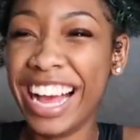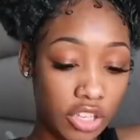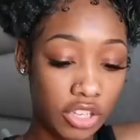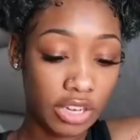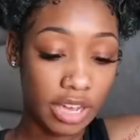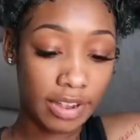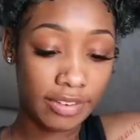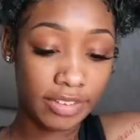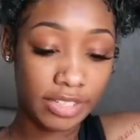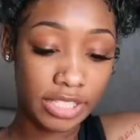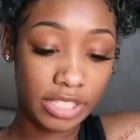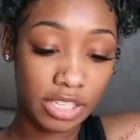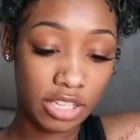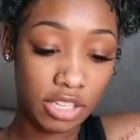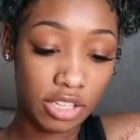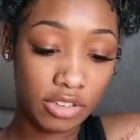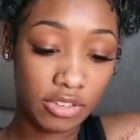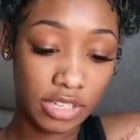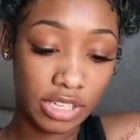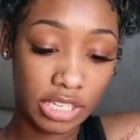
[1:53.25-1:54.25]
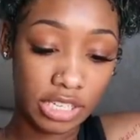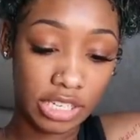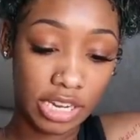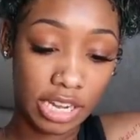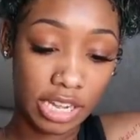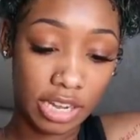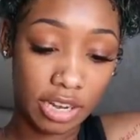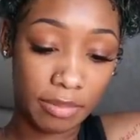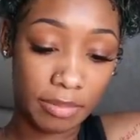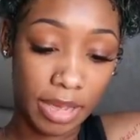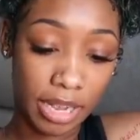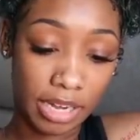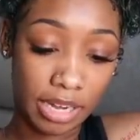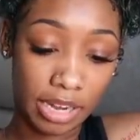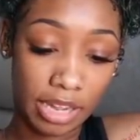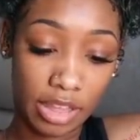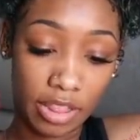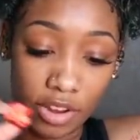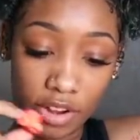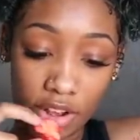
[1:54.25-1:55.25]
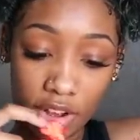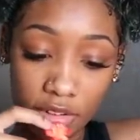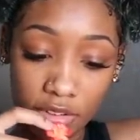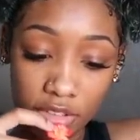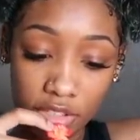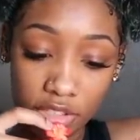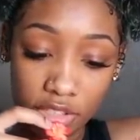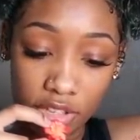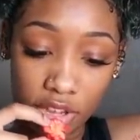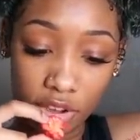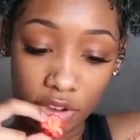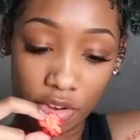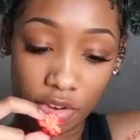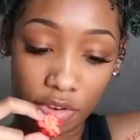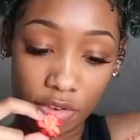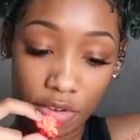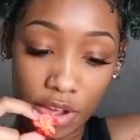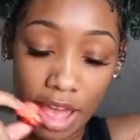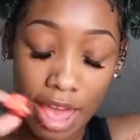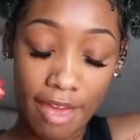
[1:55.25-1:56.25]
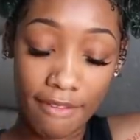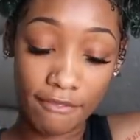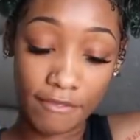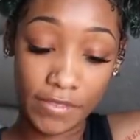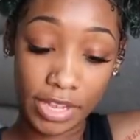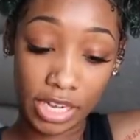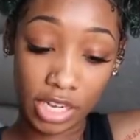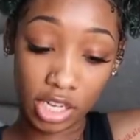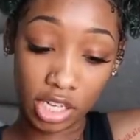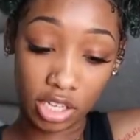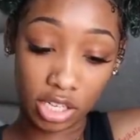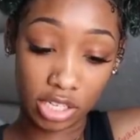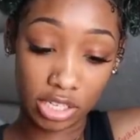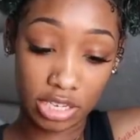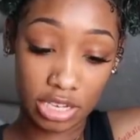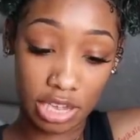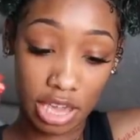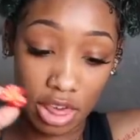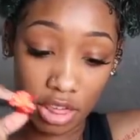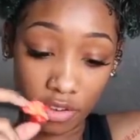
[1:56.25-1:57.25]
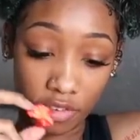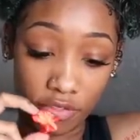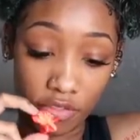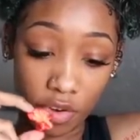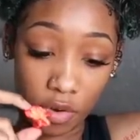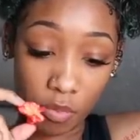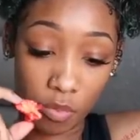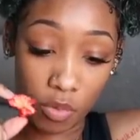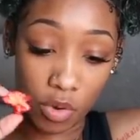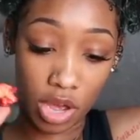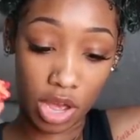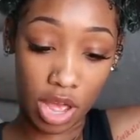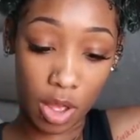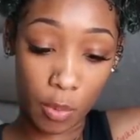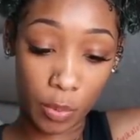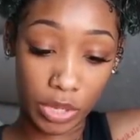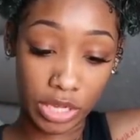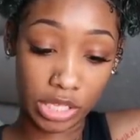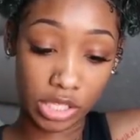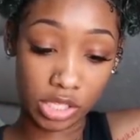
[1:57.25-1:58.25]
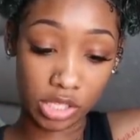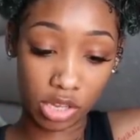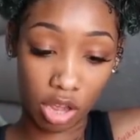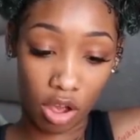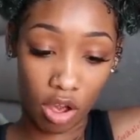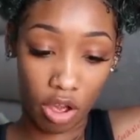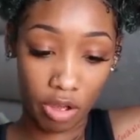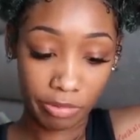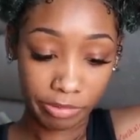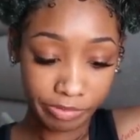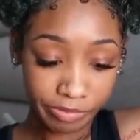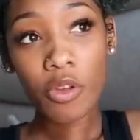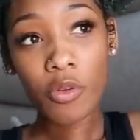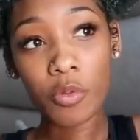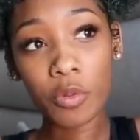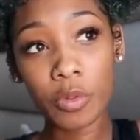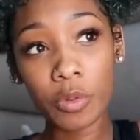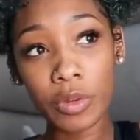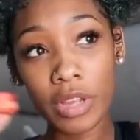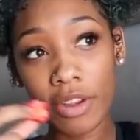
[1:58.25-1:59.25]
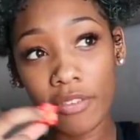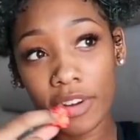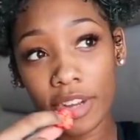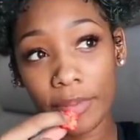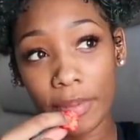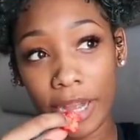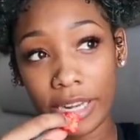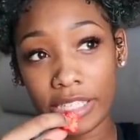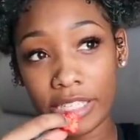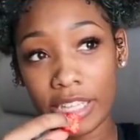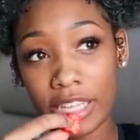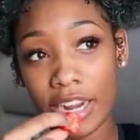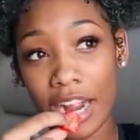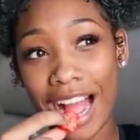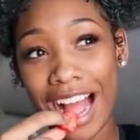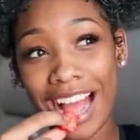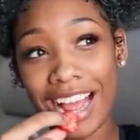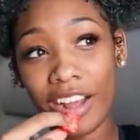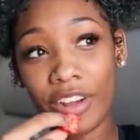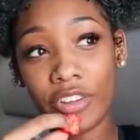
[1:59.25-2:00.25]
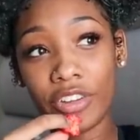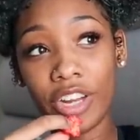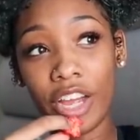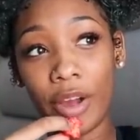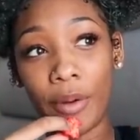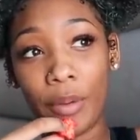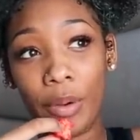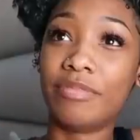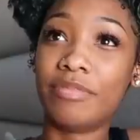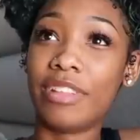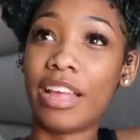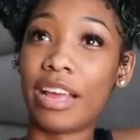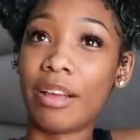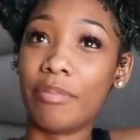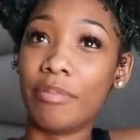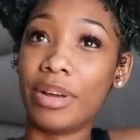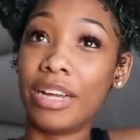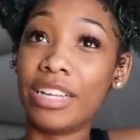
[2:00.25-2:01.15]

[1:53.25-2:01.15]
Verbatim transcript: Do you ever see you and DJ getting back together? Y'all was so effing good together from what we saw. Will we ever get back together? I don't know. Like